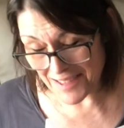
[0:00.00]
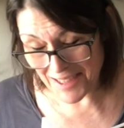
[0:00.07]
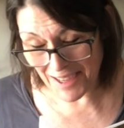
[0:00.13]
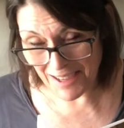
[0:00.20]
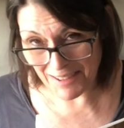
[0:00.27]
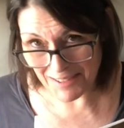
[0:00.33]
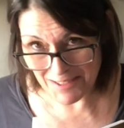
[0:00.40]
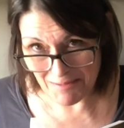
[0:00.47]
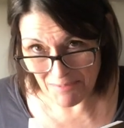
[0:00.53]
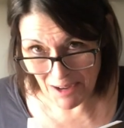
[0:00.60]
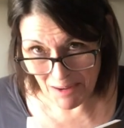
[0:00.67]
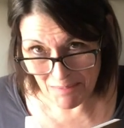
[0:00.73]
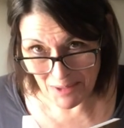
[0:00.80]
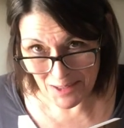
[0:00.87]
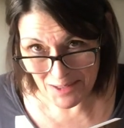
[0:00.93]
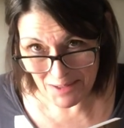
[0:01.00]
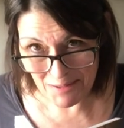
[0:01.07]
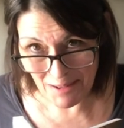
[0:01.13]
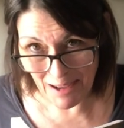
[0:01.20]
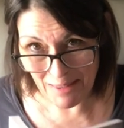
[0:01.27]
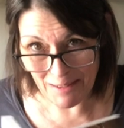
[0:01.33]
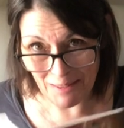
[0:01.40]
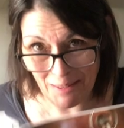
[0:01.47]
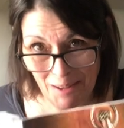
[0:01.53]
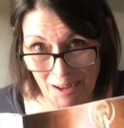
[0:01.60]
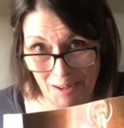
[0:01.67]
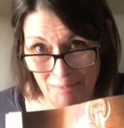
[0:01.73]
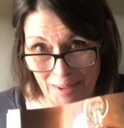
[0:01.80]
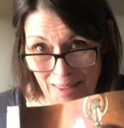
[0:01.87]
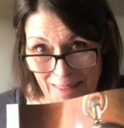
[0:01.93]
titles of my books are rather
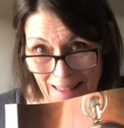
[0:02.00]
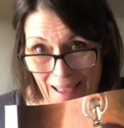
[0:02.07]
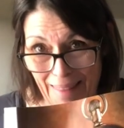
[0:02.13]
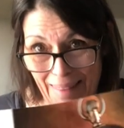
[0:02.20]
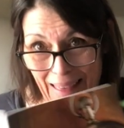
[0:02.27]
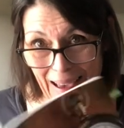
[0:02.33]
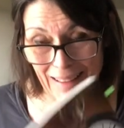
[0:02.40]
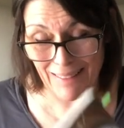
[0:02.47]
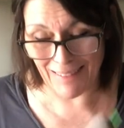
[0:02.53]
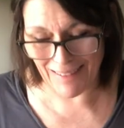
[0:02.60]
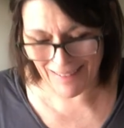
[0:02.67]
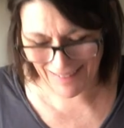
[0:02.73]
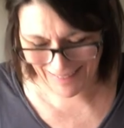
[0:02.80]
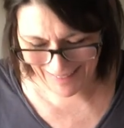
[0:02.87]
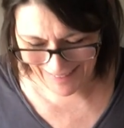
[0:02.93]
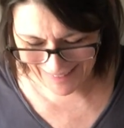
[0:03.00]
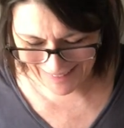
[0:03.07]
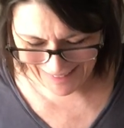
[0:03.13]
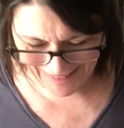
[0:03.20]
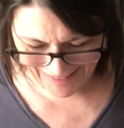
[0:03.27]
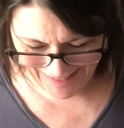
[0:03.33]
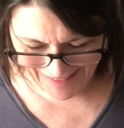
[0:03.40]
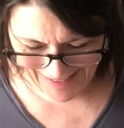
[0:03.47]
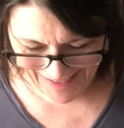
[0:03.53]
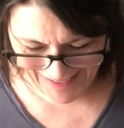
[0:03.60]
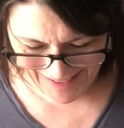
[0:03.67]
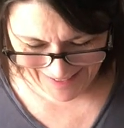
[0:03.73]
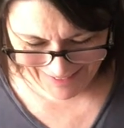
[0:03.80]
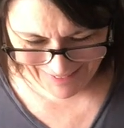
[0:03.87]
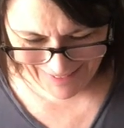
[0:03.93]
long, but not that long.
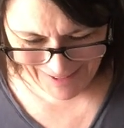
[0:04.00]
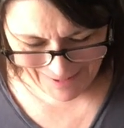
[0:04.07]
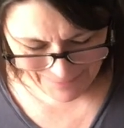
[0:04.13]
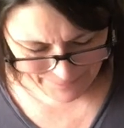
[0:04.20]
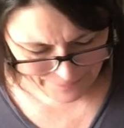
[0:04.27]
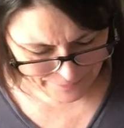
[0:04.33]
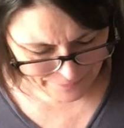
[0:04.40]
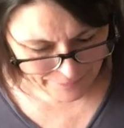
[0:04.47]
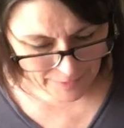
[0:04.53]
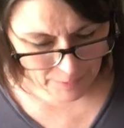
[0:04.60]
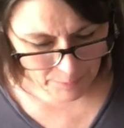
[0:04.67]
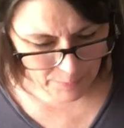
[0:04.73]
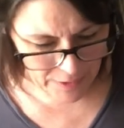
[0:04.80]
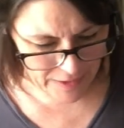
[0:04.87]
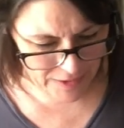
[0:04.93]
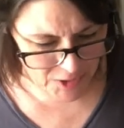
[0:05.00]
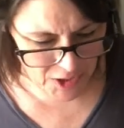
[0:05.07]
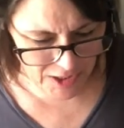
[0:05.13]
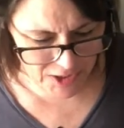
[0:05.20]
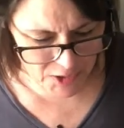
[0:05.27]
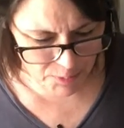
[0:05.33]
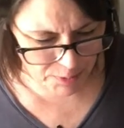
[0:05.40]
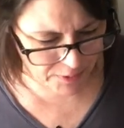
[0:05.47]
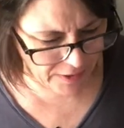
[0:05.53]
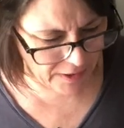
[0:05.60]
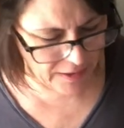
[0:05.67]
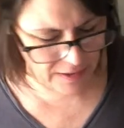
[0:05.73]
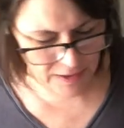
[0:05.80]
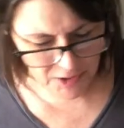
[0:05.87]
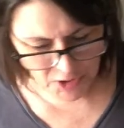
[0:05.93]
Anyway, but it's it's
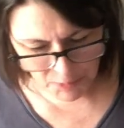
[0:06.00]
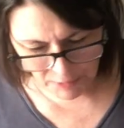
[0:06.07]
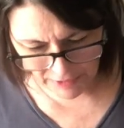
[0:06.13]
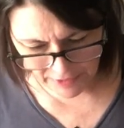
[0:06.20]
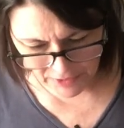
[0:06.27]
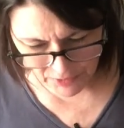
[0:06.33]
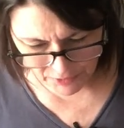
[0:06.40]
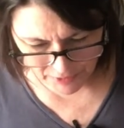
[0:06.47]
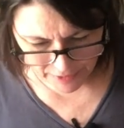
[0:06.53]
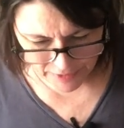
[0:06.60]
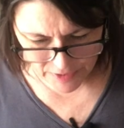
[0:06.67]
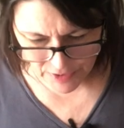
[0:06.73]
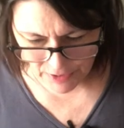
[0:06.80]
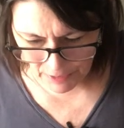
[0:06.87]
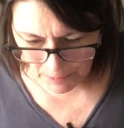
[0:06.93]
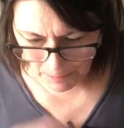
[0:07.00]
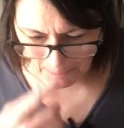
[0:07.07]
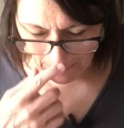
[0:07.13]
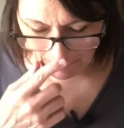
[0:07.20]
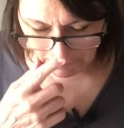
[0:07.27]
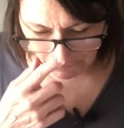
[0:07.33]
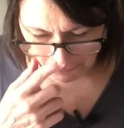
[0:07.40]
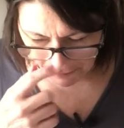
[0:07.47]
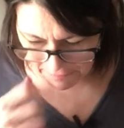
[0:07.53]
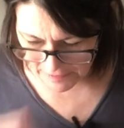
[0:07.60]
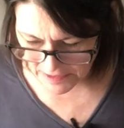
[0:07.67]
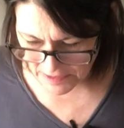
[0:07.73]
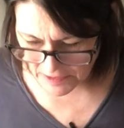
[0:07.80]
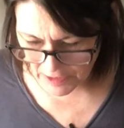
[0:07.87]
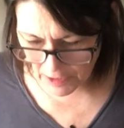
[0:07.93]
pretty explanatory. So, I've read
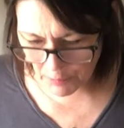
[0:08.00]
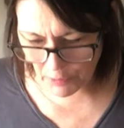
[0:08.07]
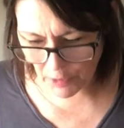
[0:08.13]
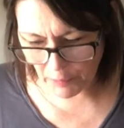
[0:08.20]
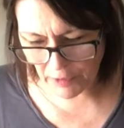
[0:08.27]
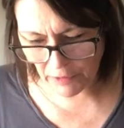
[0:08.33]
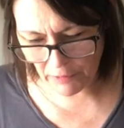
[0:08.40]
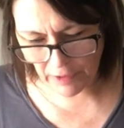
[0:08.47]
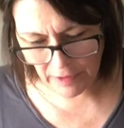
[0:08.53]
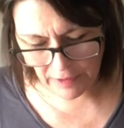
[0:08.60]
this entire book by the way.